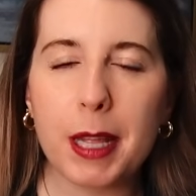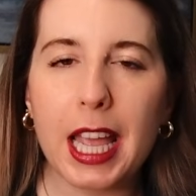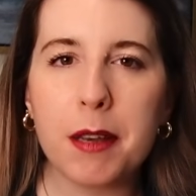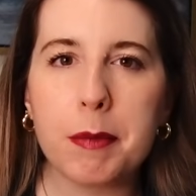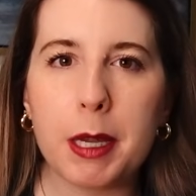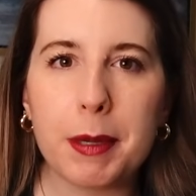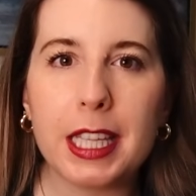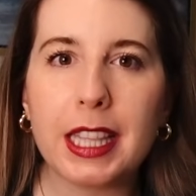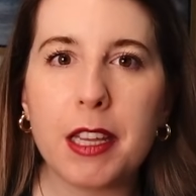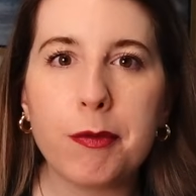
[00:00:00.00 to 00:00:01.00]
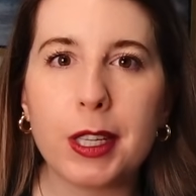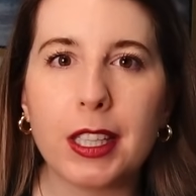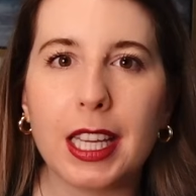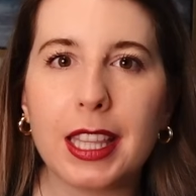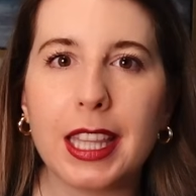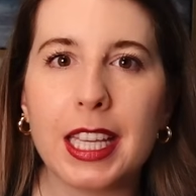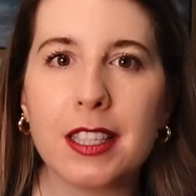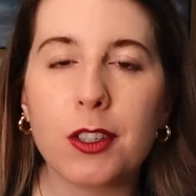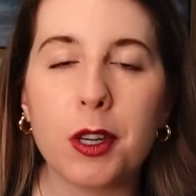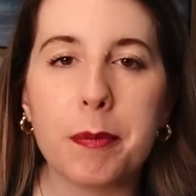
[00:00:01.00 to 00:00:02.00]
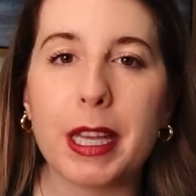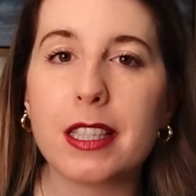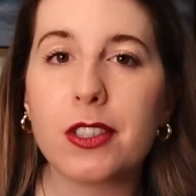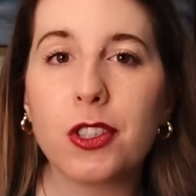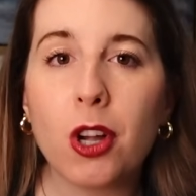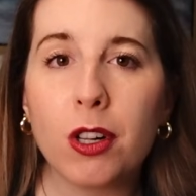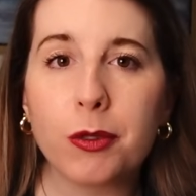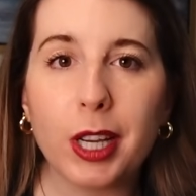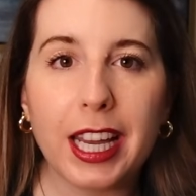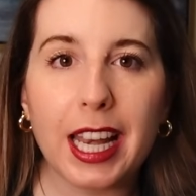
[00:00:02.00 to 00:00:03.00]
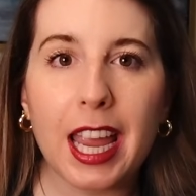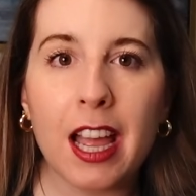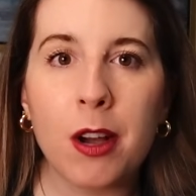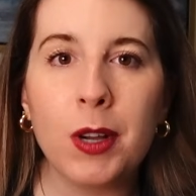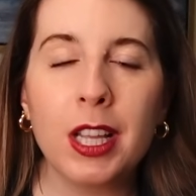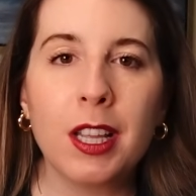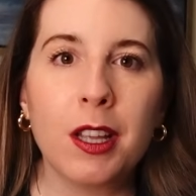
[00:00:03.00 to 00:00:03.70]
and maybe they feel like things are a bit stalled right now,